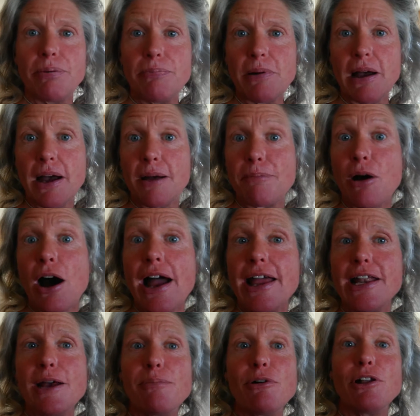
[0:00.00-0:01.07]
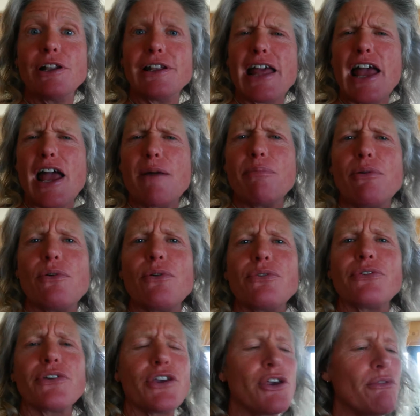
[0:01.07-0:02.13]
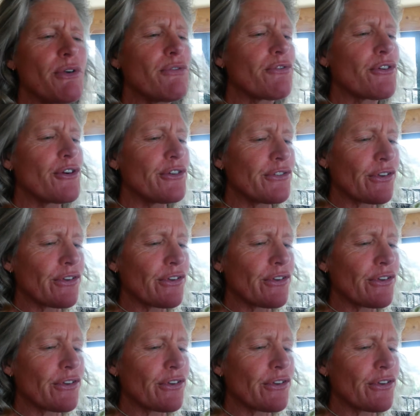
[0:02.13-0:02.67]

pineapple and apples and kiwi fruit.